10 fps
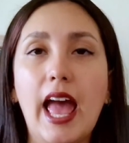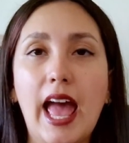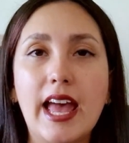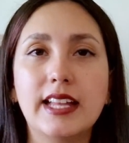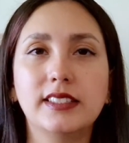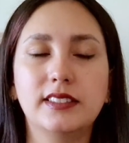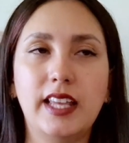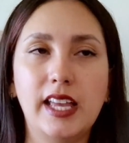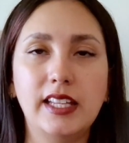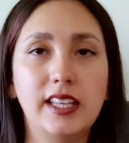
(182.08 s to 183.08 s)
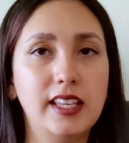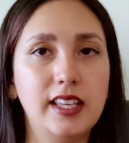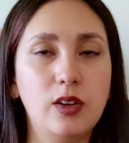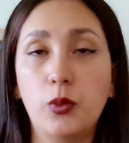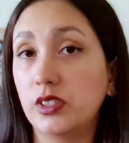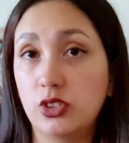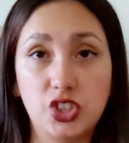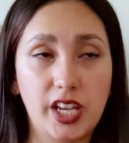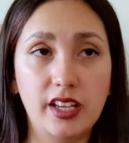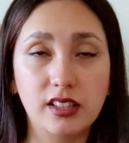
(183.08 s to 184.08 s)
and then he went to
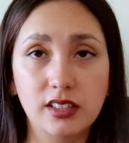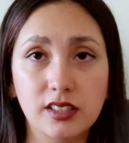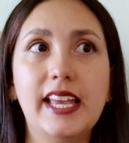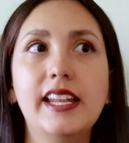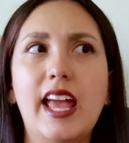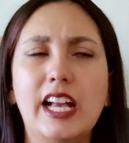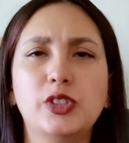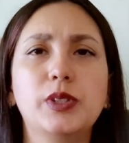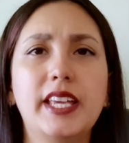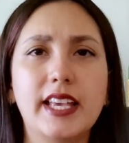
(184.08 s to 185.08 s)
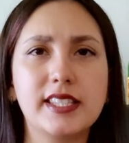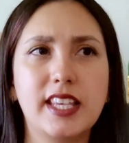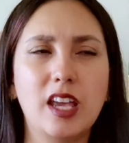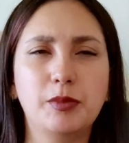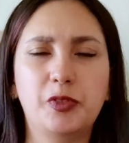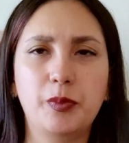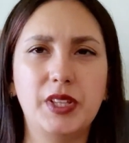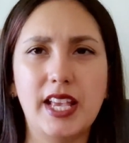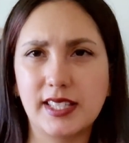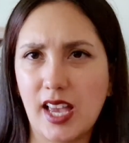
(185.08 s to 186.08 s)
jail, then actually escaped from
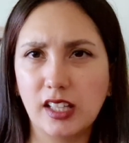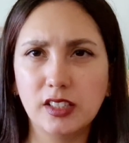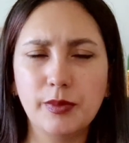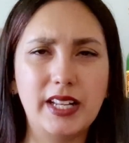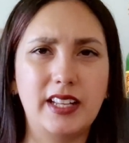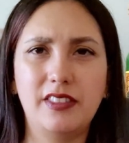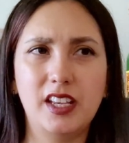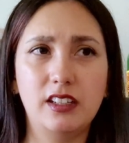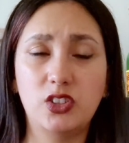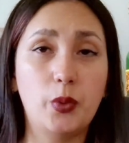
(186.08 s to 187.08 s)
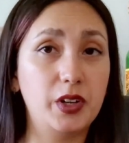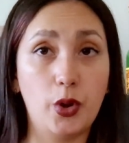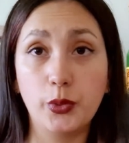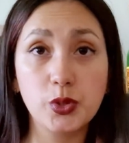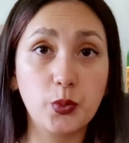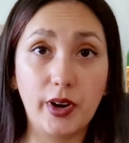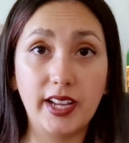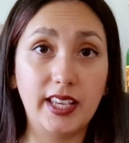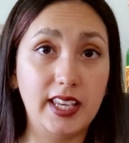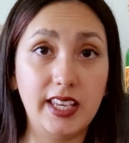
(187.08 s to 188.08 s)
the asylum, and I think no one knows where
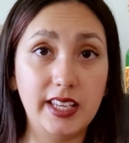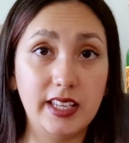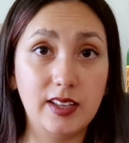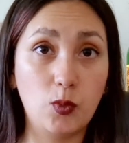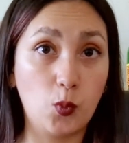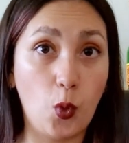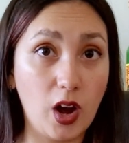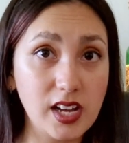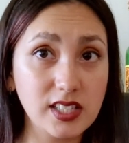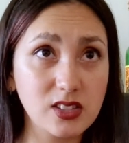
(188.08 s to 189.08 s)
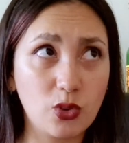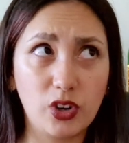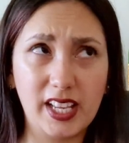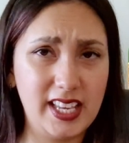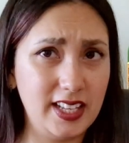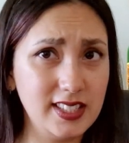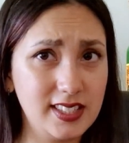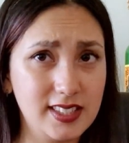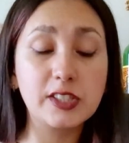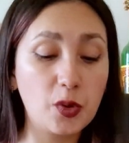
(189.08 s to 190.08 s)
he was or is.
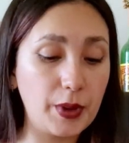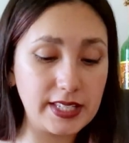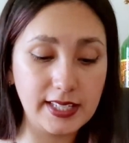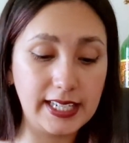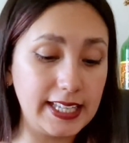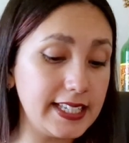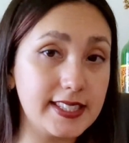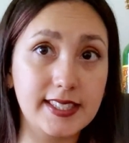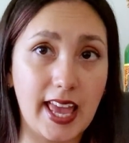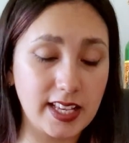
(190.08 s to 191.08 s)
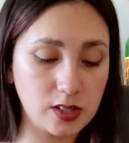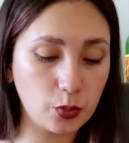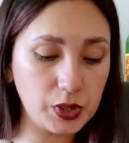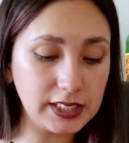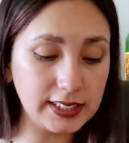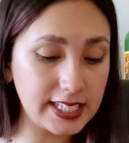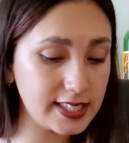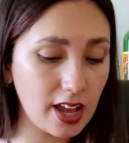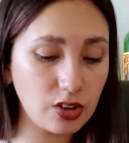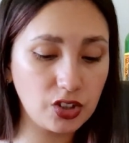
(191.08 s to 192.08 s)
So basically it says, will
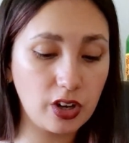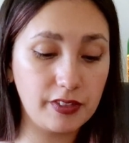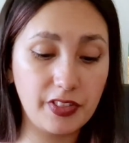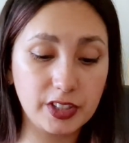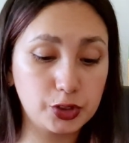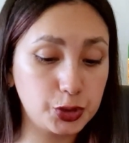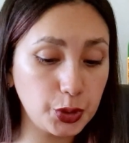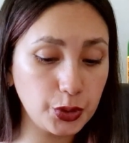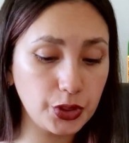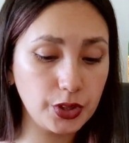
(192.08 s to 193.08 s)
Lisa uncover the truth,